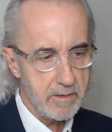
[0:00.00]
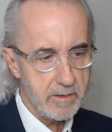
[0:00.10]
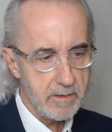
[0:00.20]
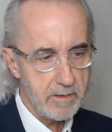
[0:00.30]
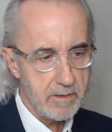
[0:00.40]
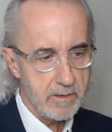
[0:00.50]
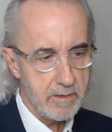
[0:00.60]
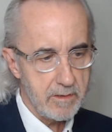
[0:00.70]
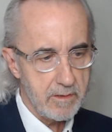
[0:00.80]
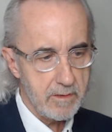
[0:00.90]

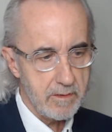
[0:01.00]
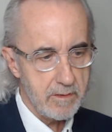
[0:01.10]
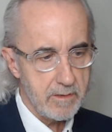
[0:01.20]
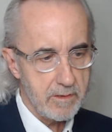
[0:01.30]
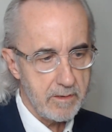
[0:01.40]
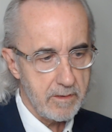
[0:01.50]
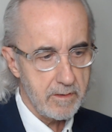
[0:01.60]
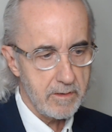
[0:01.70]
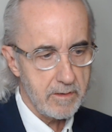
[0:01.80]
No one is speaking in this clip.